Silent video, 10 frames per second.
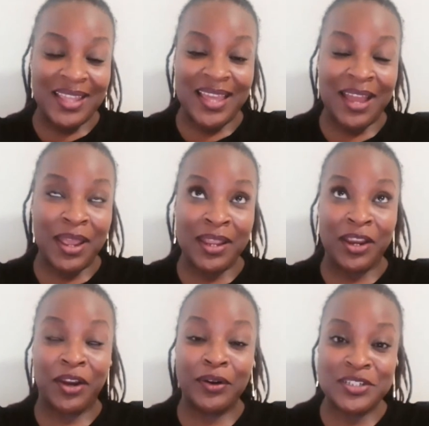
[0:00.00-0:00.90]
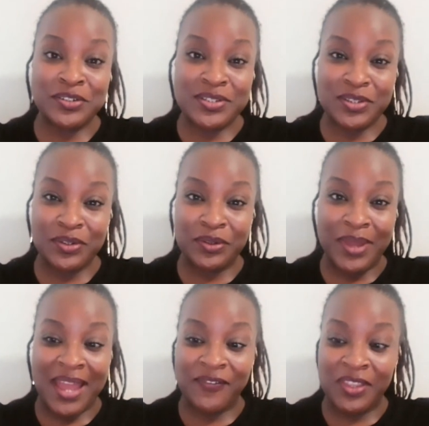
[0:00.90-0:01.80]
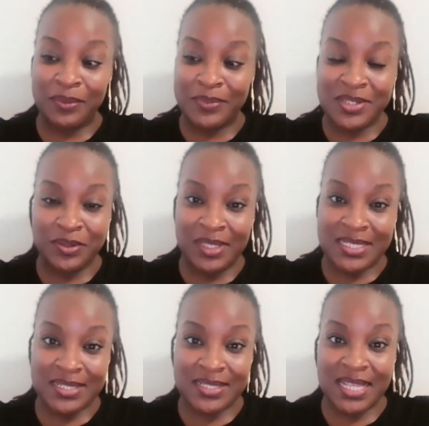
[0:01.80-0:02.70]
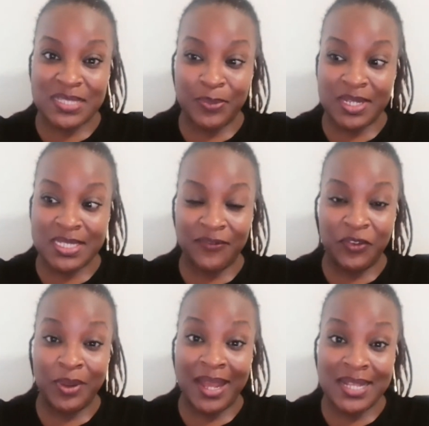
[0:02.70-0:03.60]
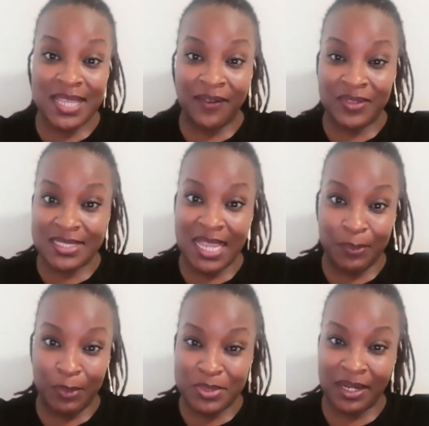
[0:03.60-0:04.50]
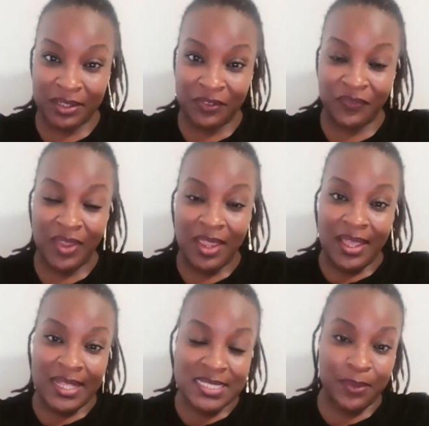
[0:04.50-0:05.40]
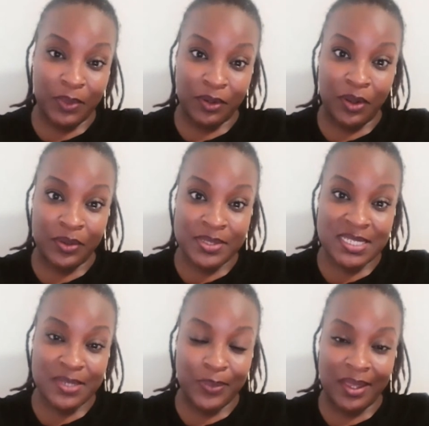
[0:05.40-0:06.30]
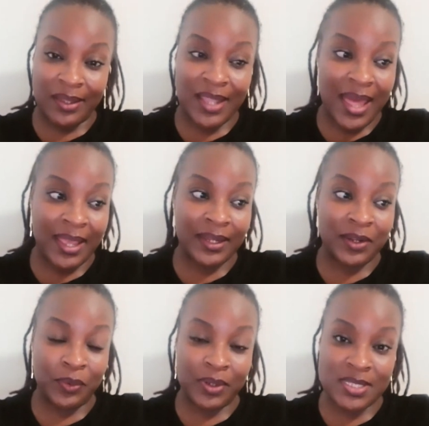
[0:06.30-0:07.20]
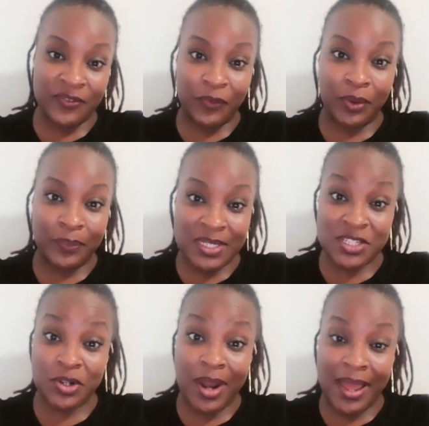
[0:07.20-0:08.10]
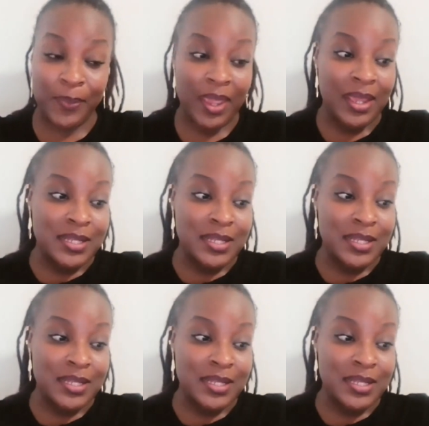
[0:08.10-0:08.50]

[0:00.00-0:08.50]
I encourage you to have them do this assessment to see if you guys have the same objective and similar goals to be aligned in order to form this tribe.